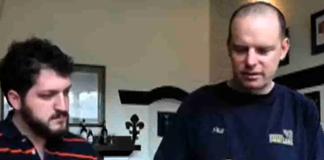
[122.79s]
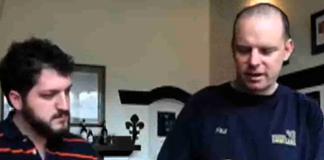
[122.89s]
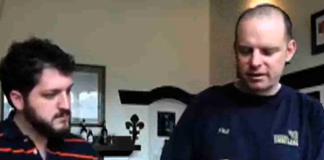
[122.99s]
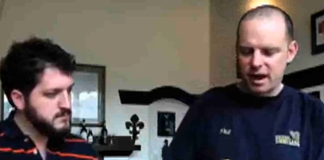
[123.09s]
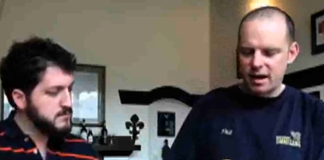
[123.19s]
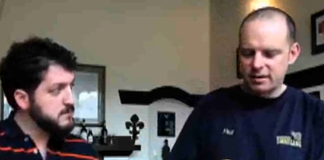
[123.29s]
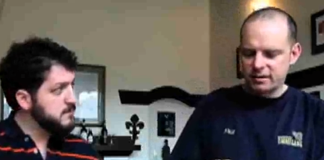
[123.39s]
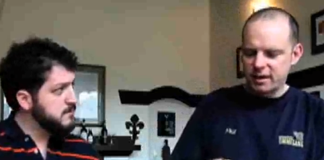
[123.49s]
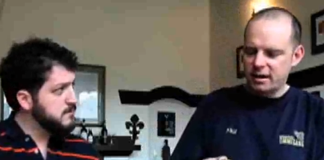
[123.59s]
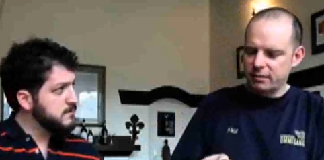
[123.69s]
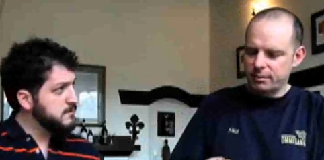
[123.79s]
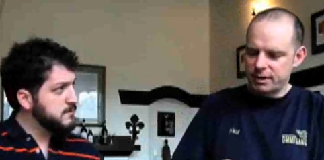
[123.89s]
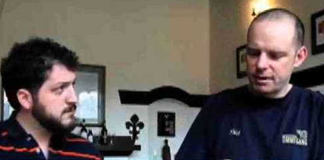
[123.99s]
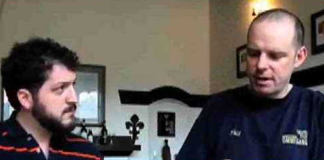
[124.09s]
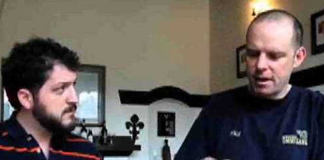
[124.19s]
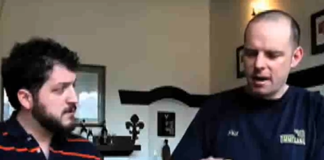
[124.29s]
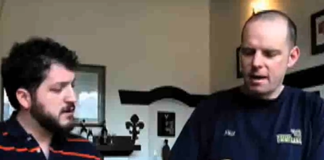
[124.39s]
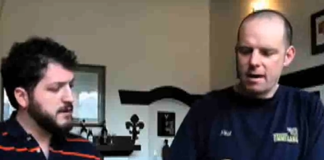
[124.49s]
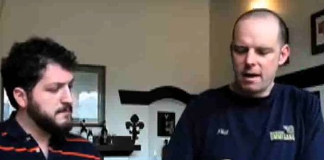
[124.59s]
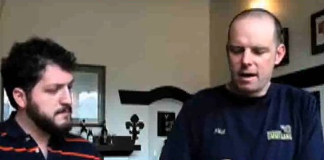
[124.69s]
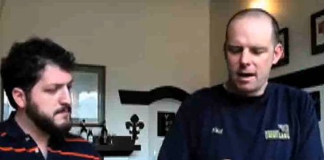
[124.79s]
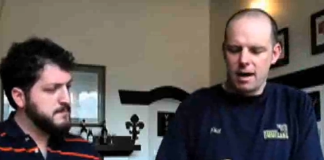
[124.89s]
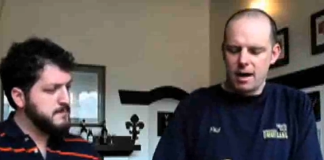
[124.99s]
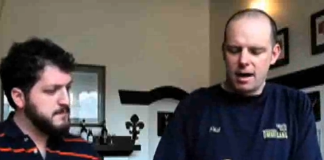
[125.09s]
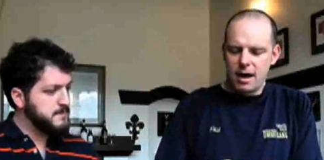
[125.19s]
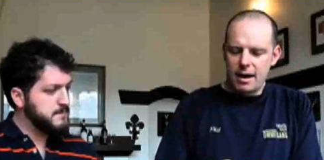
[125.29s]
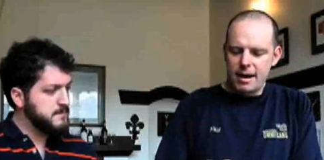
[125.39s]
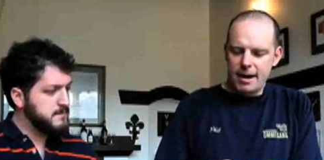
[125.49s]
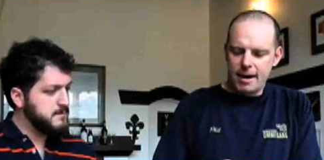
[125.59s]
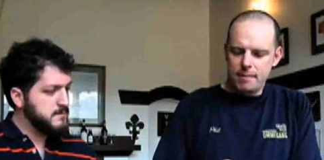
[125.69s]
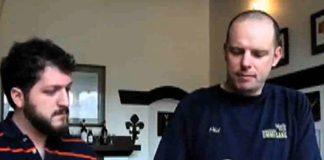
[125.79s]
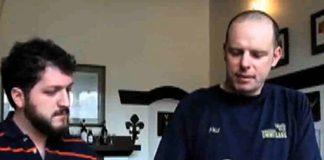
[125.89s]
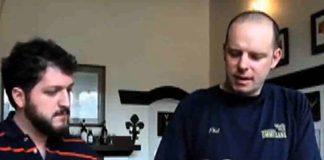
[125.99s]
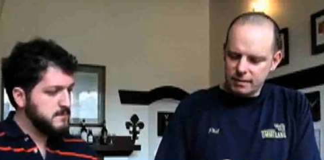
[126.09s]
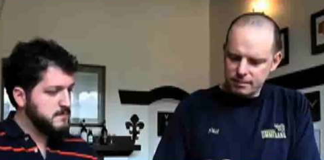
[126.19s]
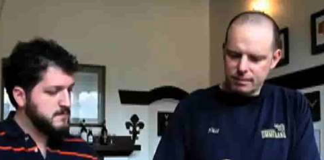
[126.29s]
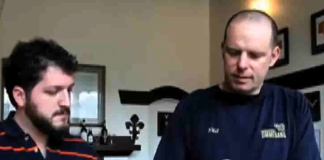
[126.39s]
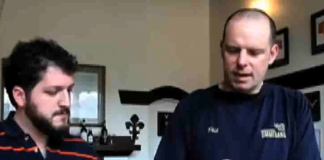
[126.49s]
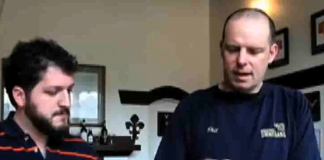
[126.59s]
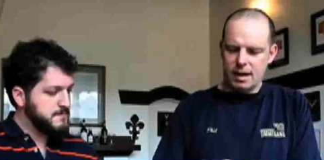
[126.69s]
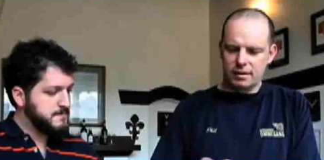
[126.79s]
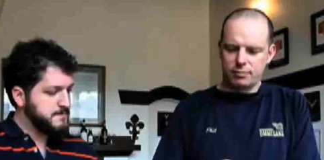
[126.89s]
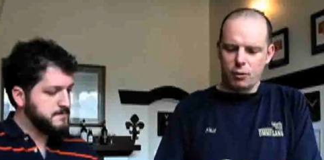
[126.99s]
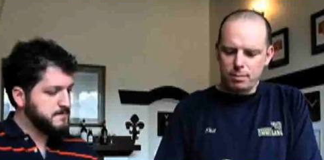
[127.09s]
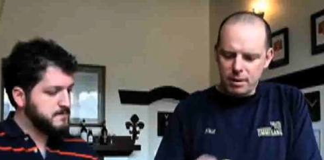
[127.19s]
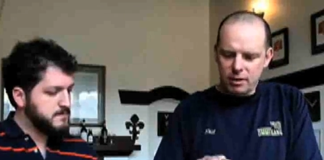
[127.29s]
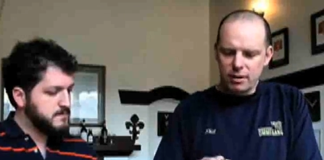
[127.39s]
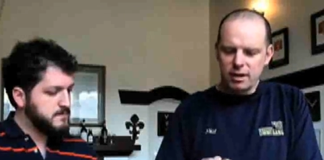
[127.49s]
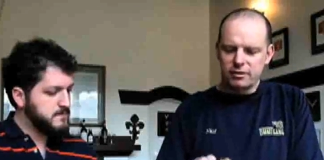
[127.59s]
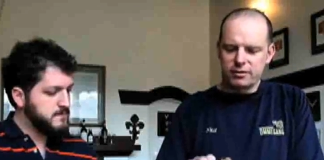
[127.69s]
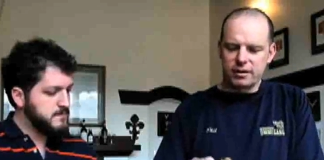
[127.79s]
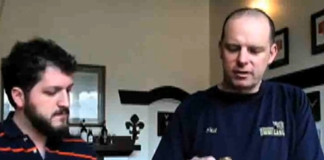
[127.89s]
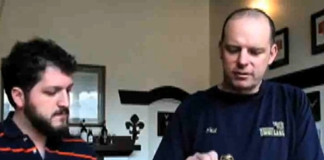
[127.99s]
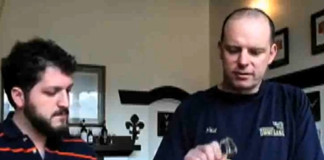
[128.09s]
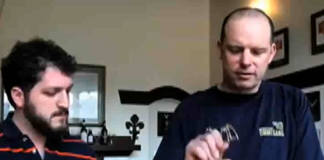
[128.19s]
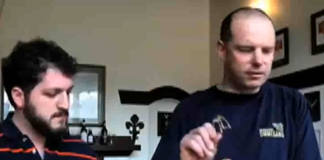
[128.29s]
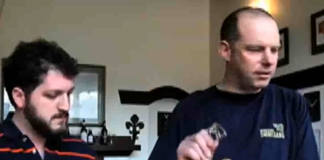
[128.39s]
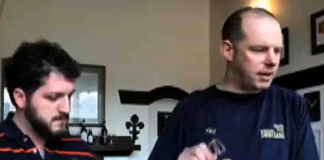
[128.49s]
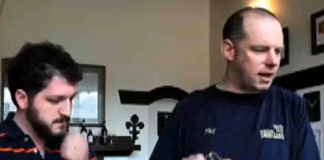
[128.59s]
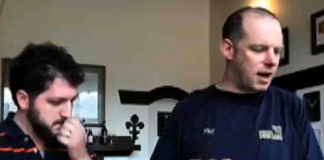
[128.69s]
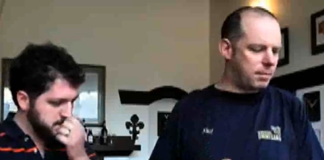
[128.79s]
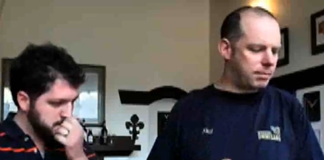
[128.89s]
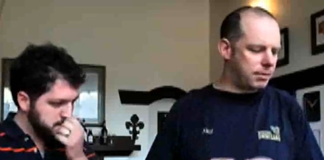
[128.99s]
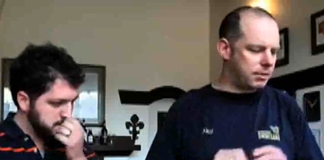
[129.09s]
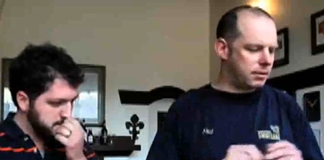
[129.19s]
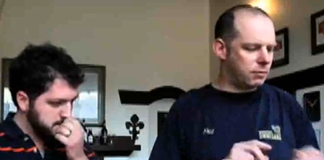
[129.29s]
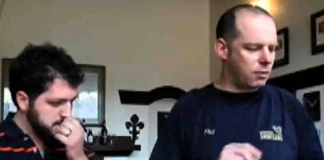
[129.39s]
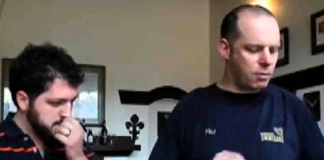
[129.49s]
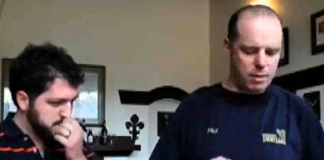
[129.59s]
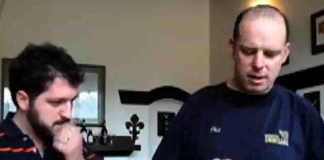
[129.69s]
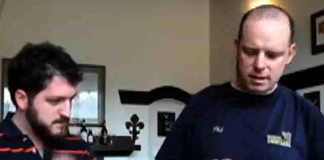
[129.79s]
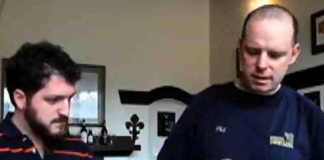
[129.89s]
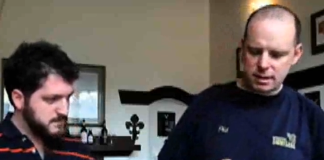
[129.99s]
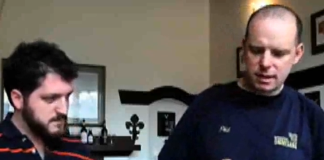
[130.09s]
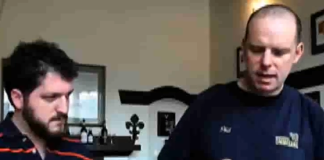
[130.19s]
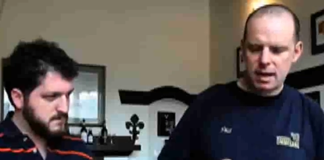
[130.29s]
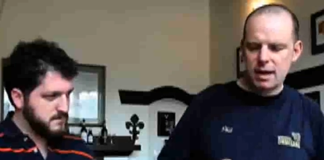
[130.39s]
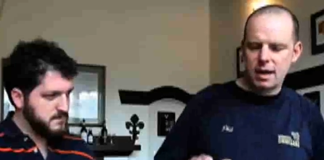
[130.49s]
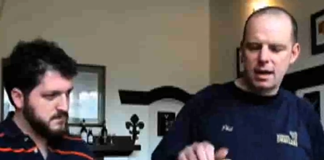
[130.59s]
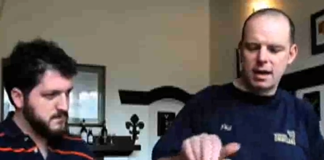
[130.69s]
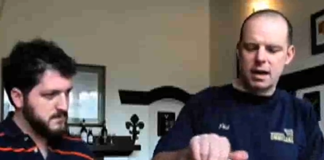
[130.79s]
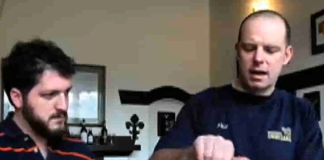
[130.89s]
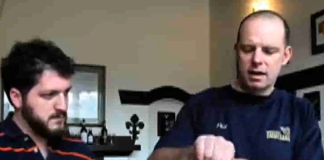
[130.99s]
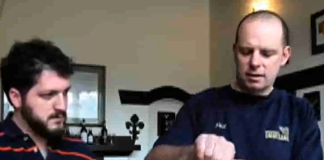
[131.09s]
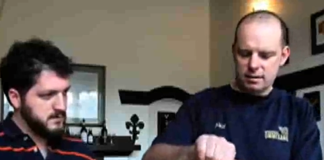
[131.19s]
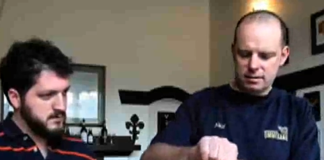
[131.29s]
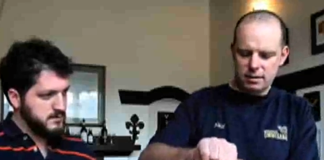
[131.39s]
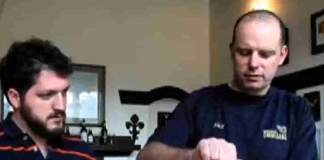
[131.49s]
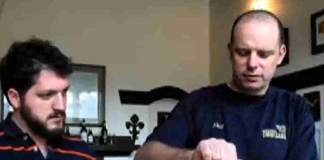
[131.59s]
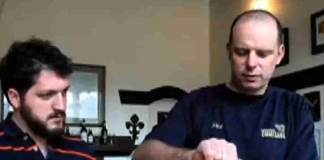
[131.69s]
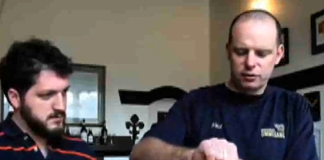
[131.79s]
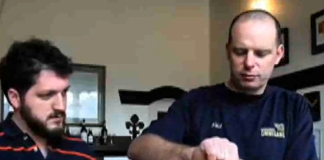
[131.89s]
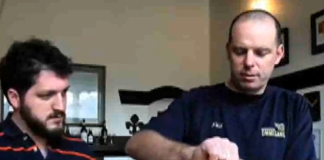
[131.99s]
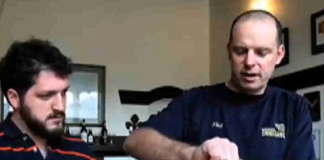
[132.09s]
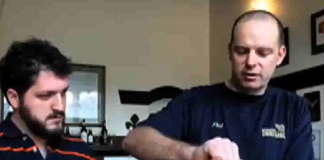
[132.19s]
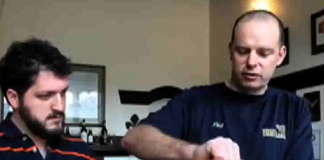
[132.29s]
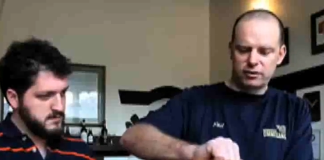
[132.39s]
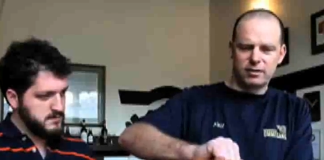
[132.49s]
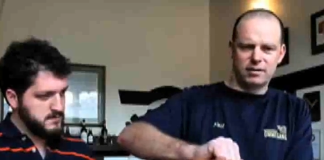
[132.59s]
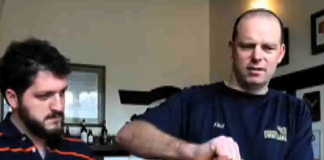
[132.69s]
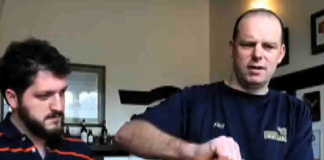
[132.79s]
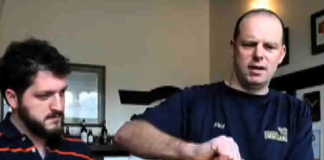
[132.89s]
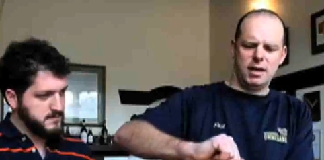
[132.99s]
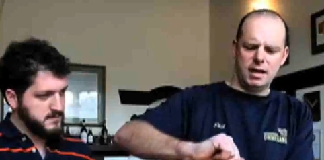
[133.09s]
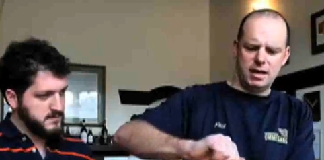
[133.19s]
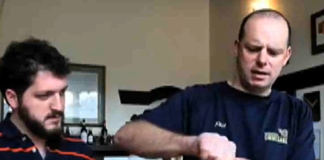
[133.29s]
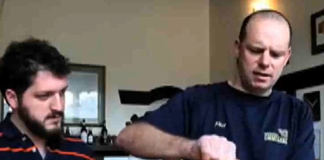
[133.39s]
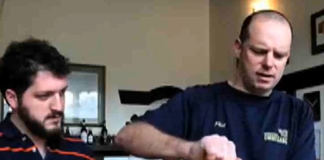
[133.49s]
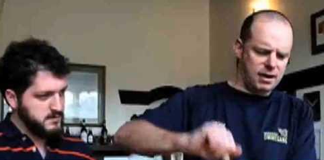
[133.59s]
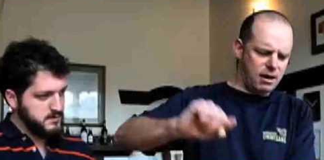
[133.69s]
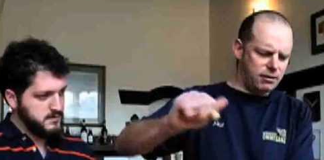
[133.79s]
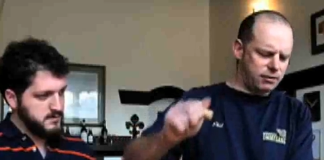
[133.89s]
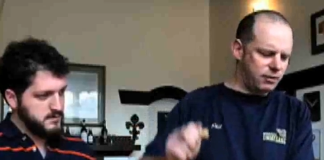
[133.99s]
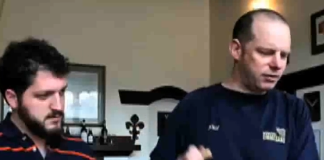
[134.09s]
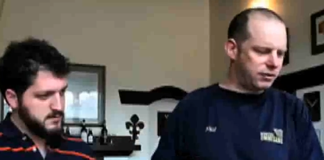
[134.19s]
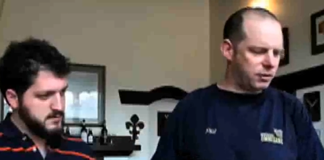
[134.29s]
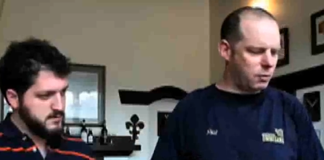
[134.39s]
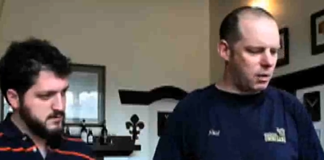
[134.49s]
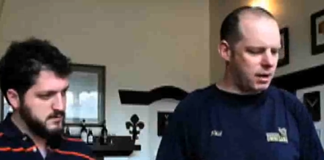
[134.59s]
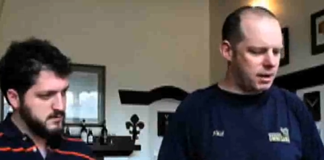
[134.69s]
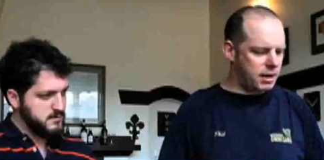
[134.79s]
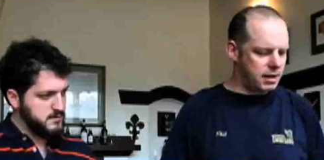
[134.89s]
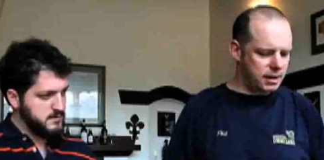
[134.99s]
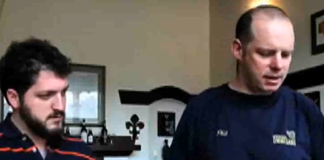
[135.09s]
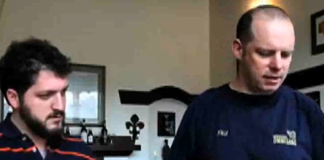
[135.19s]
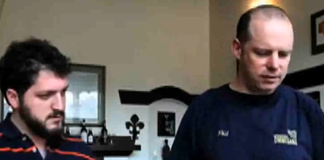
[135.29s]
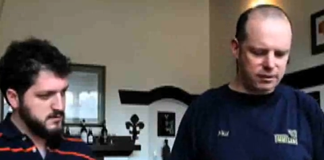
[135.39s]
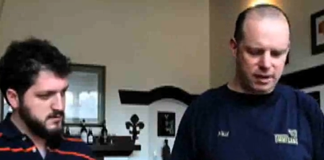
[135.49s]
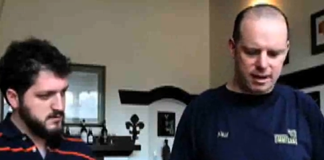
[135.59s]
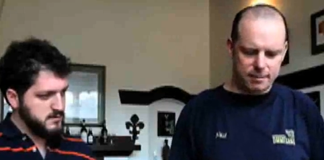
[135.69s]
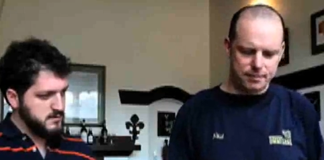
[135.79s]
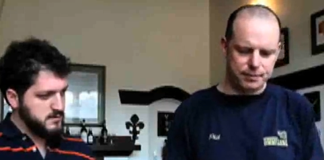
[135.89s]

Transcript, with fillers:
Speaker 1: saison style beer. Okay. Um, has more bitterness and a slight hop aroma. Uh, also spiced, and the characteristic one is uh,